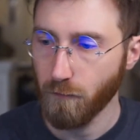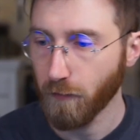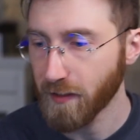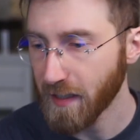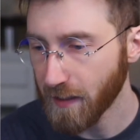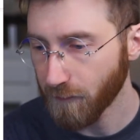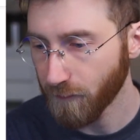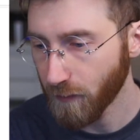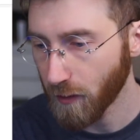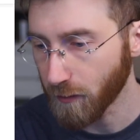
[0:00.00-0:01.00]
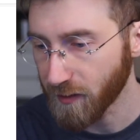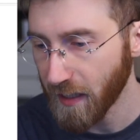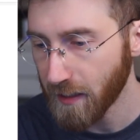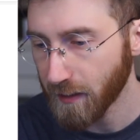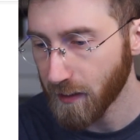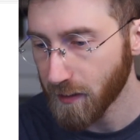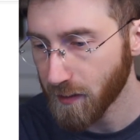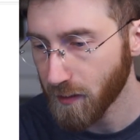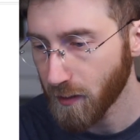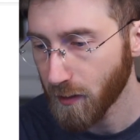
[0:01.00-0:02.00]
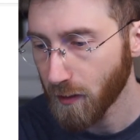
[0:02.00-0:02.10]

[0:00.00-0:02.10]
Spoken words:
for the sake of understanding this,